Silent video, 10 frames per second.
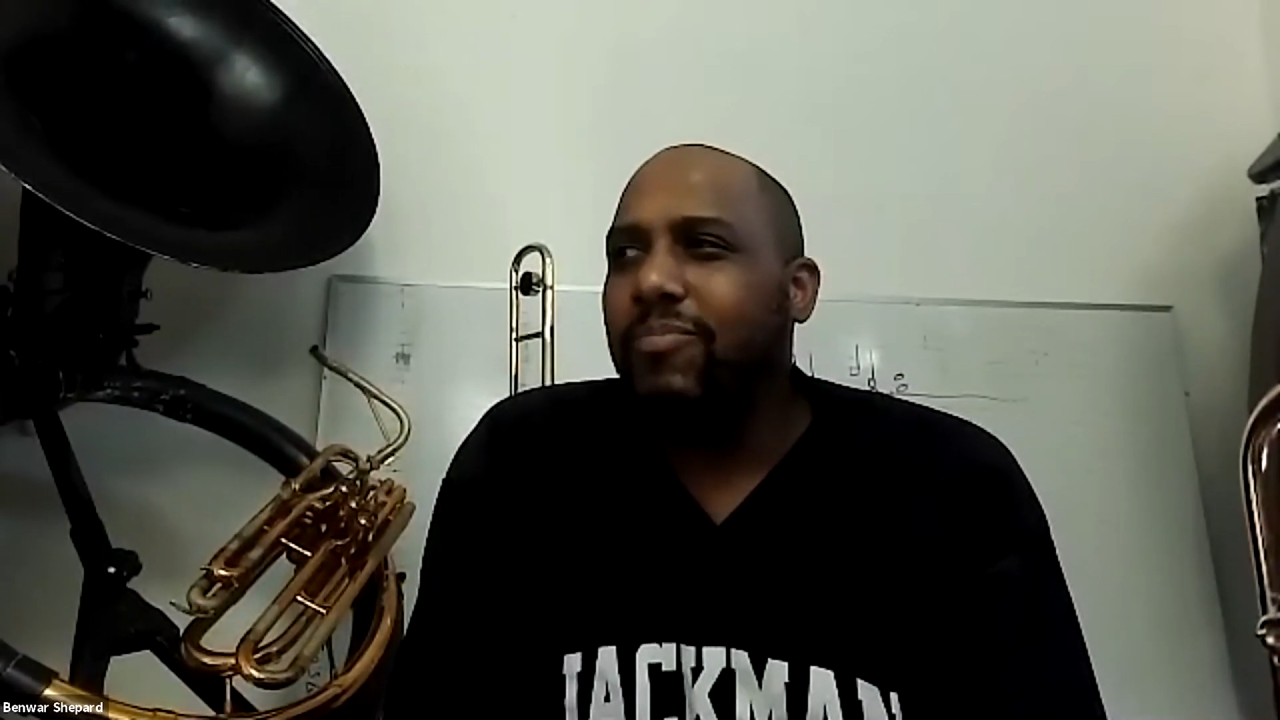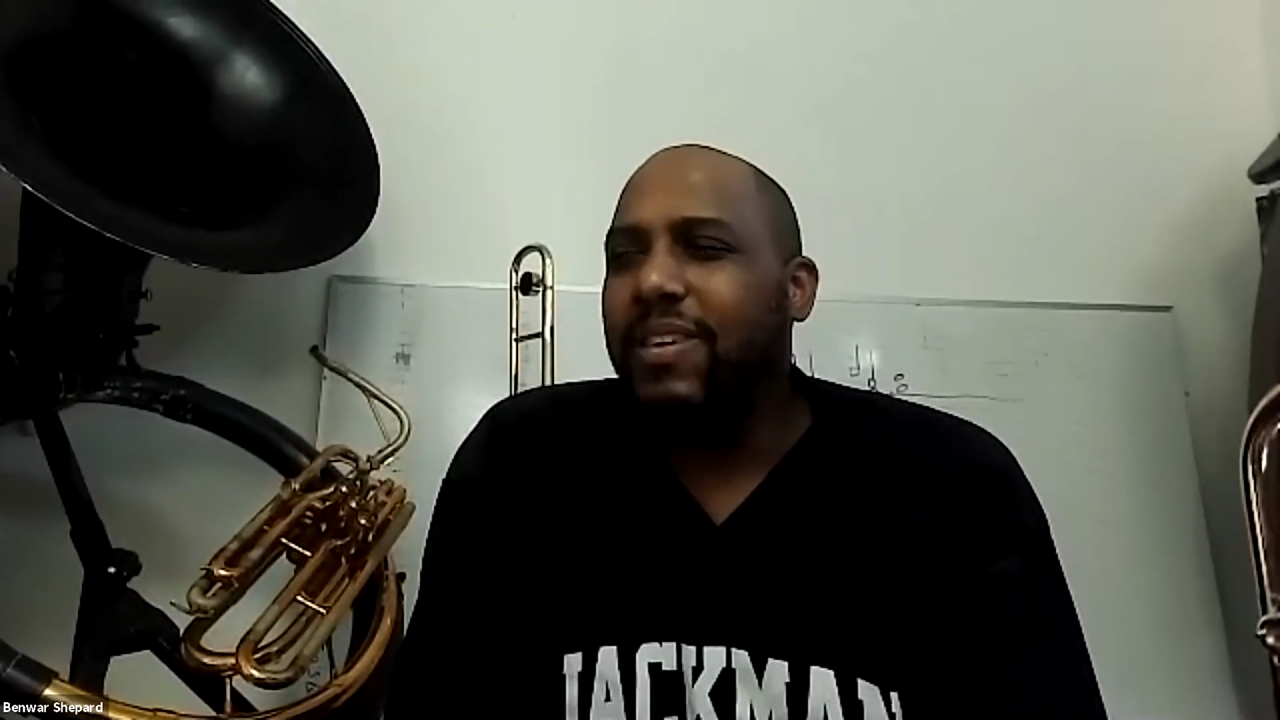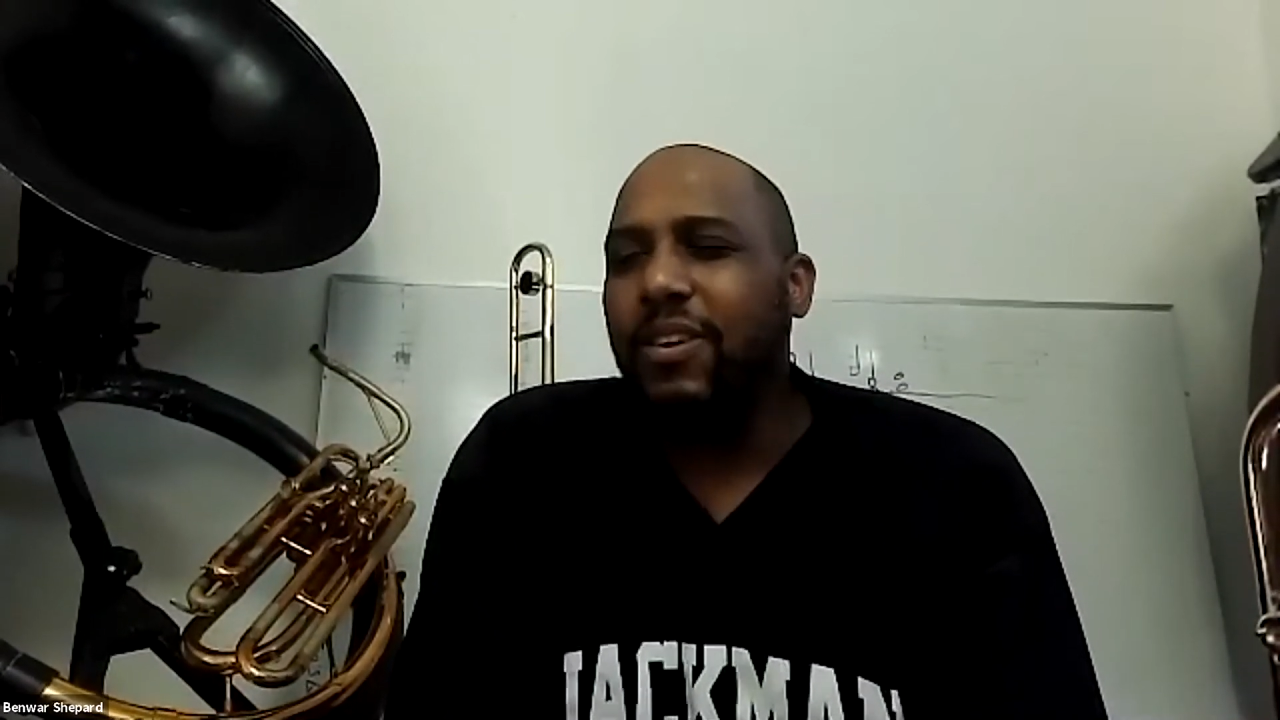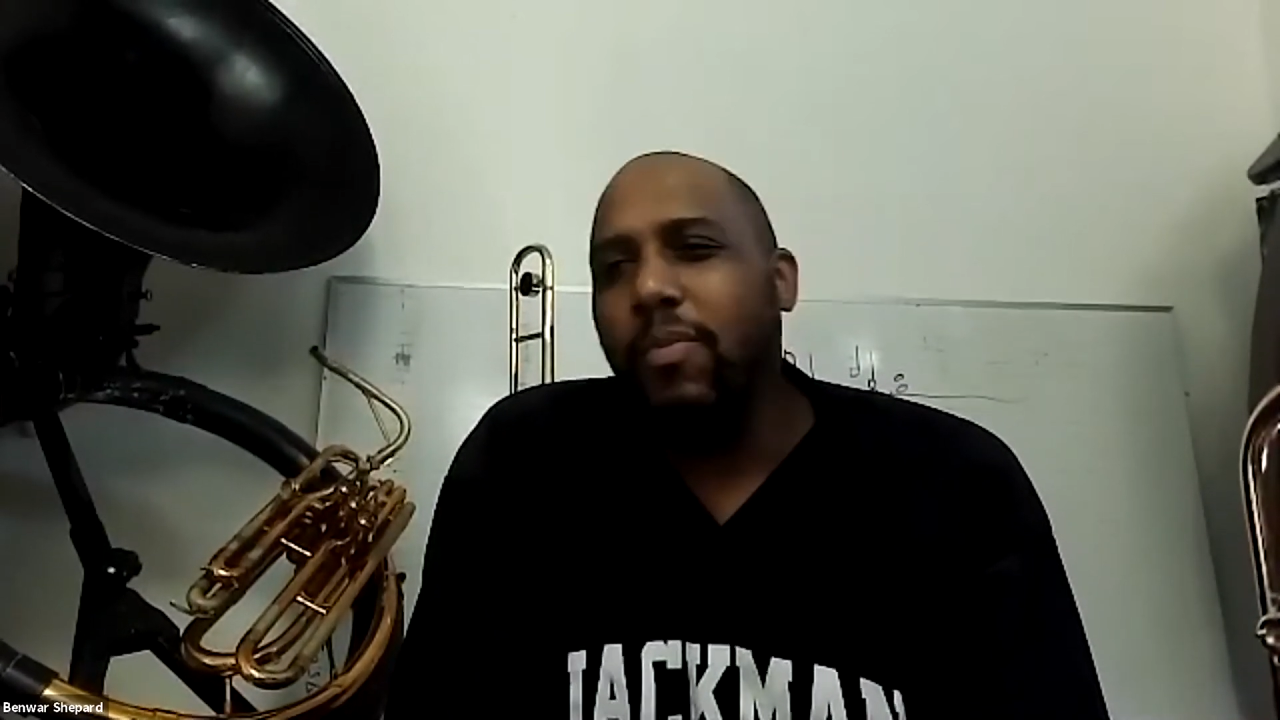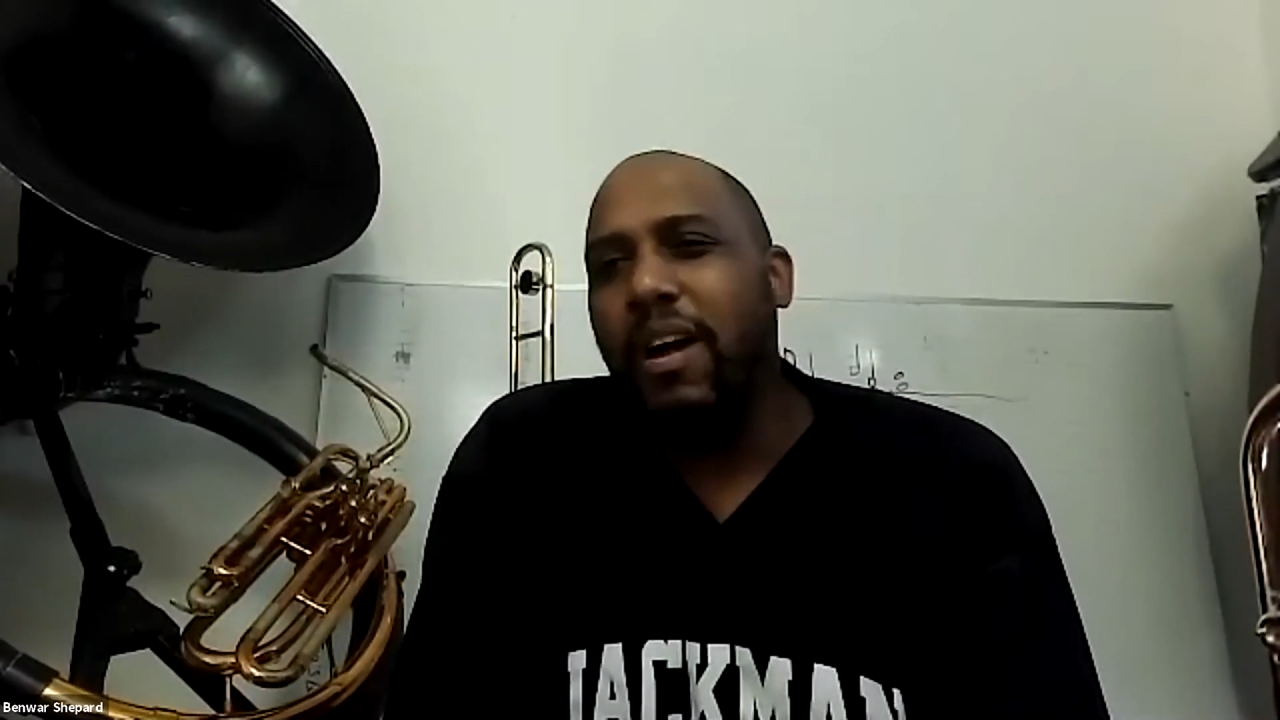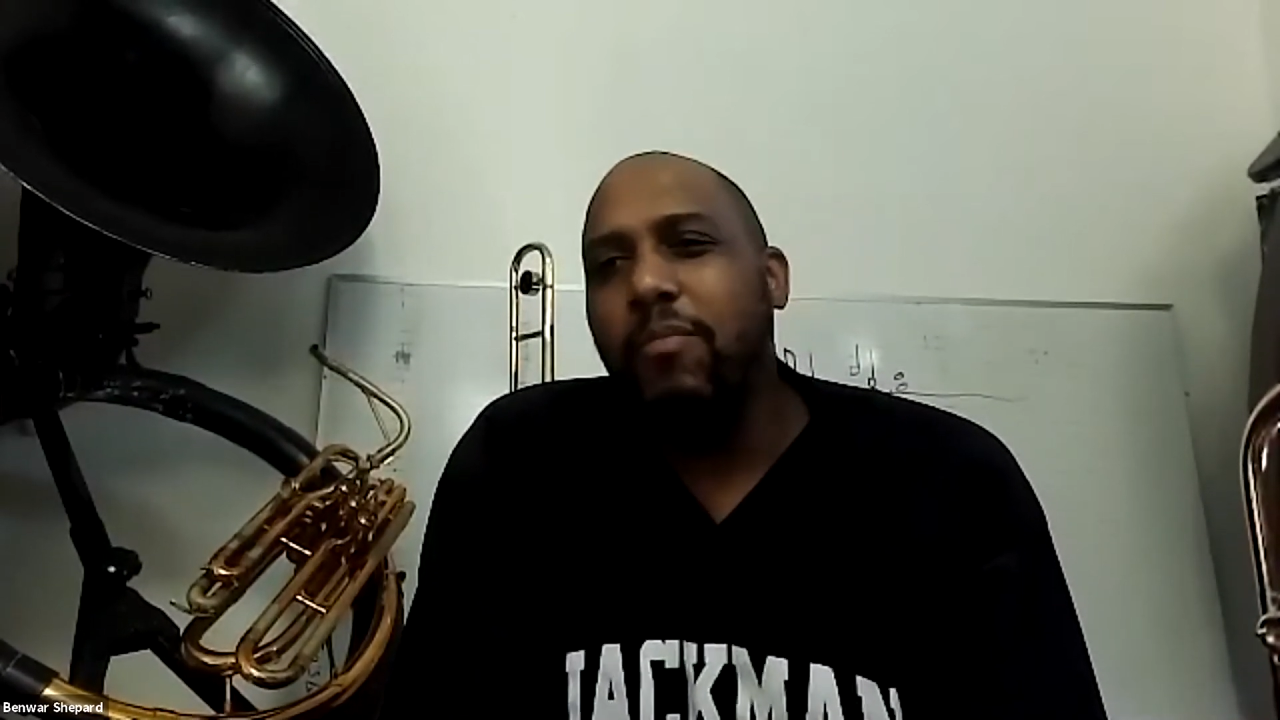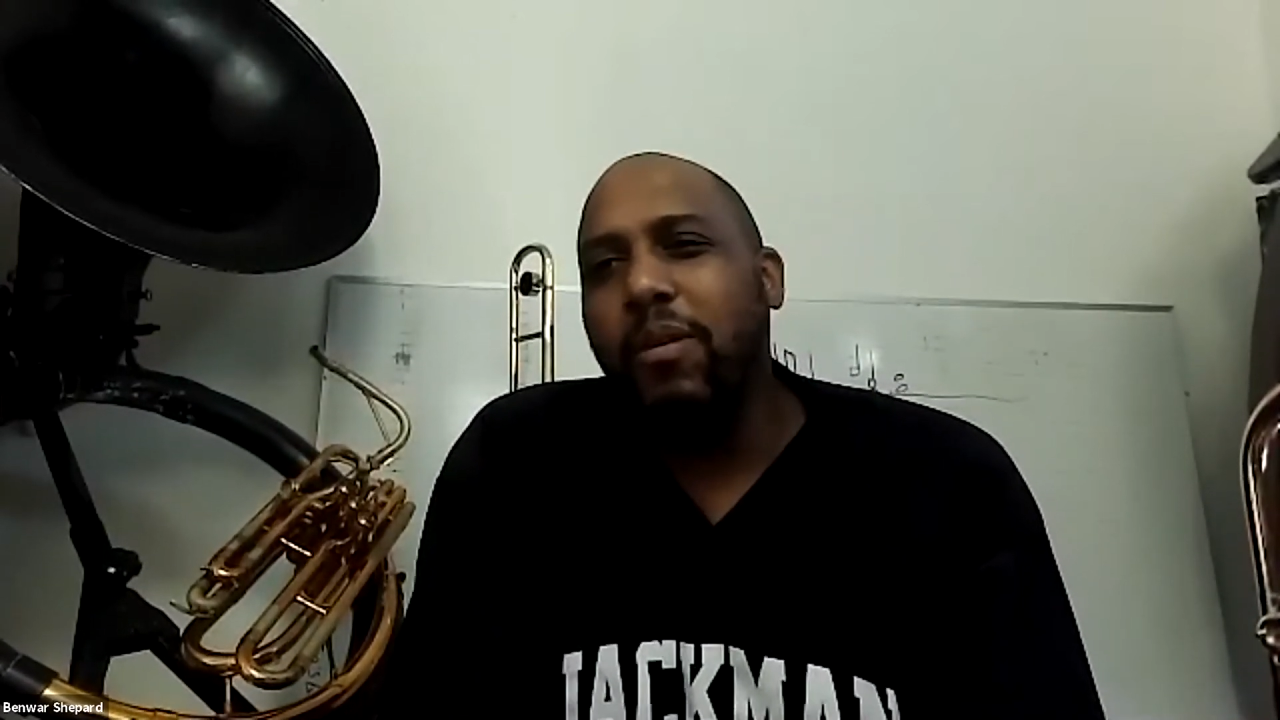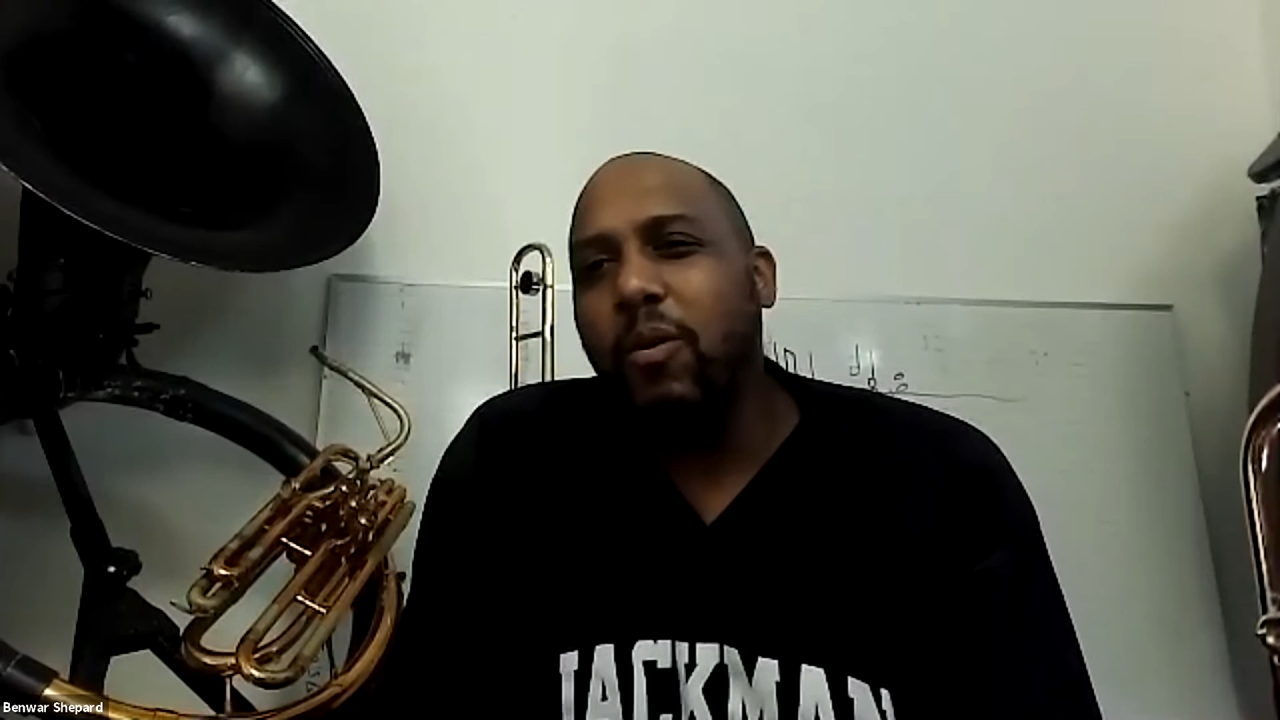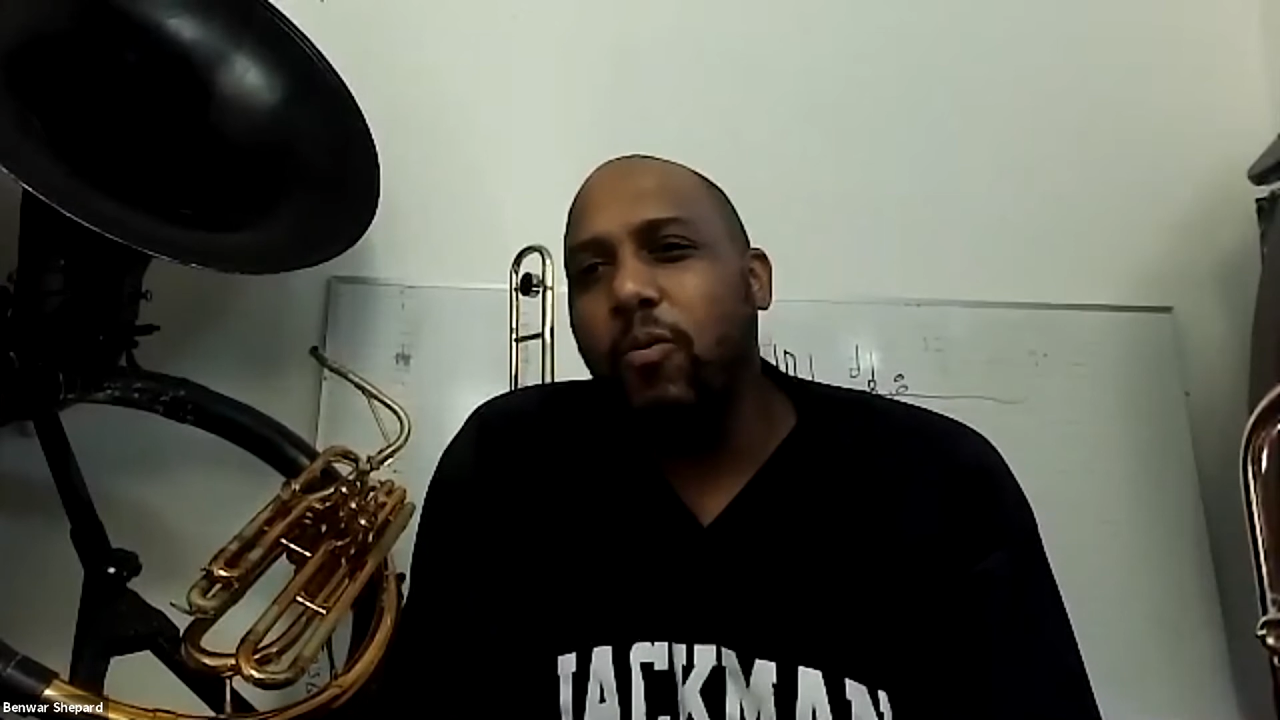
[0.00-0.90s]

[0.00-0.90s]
you might be able